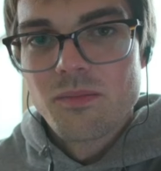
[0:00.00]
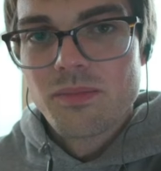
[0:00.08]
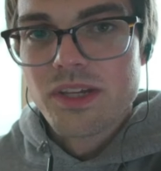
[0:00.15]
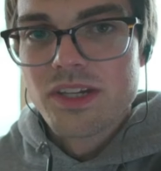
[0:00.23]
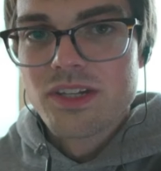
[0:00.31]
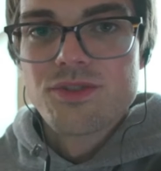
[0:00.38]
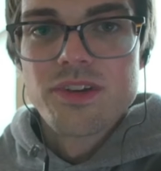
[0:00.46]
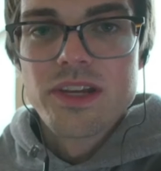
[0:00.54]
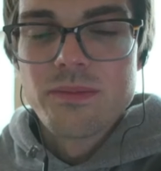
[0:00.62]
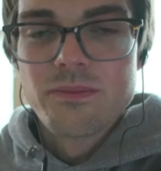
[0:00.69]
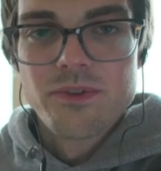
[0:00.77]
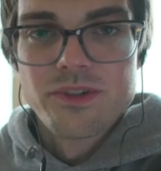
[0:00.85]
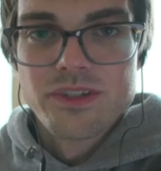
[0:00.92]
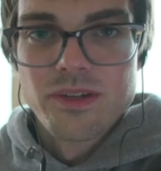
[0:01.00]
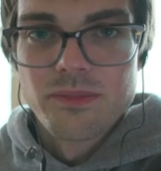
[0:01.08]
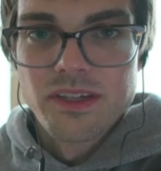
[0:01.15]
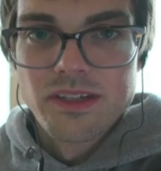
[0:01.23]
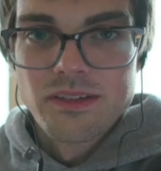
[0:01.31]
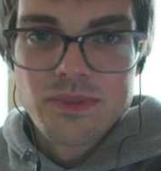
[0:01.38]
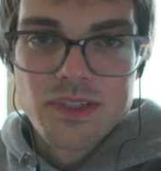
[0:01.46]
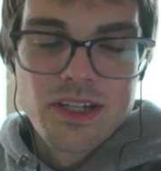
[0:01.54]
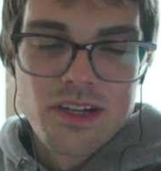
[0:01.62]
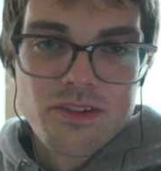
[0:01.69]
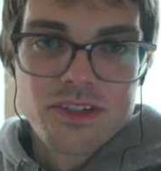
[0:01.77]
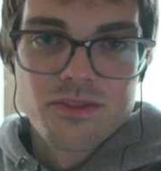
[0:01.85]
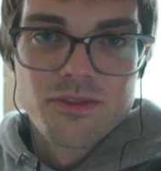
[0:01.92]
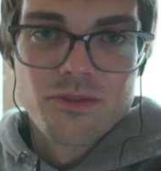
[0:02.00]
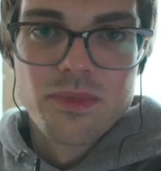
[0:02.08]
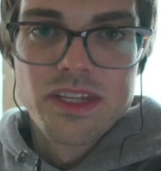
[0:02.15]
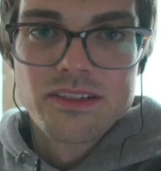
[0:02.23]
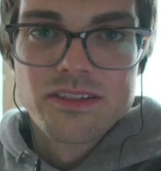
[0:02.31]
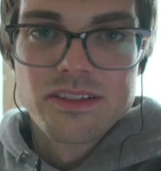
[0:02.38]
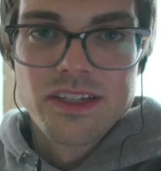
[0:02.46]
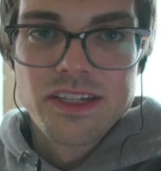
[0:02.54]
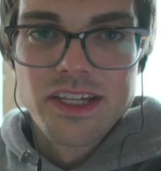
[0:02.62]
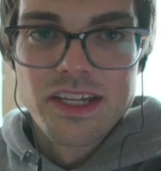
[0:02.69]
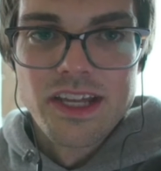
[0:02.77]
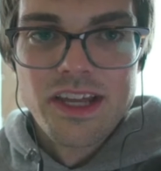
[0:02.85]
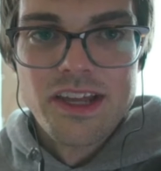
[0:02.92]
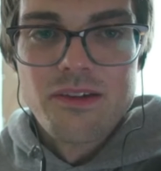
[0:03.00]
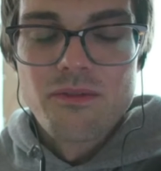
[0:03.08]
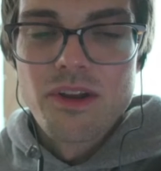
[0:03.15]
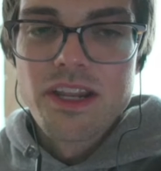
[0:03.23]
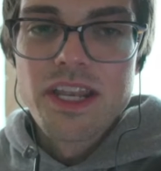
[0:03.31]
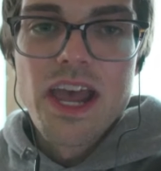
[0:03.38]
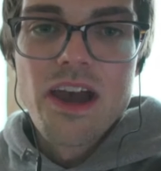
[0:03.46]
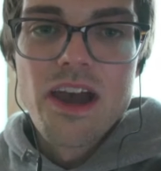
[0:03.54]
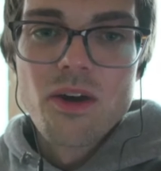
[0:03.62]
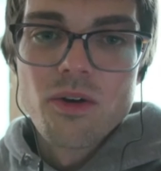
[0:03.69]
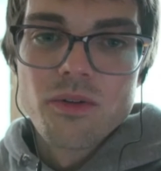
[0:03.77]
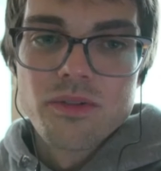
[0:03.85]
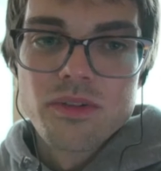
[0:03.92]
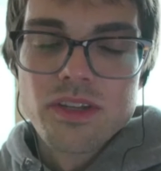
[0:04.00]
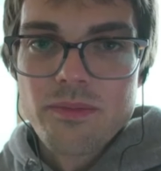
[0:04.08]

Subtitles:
big dream for something, because for me it's like right now,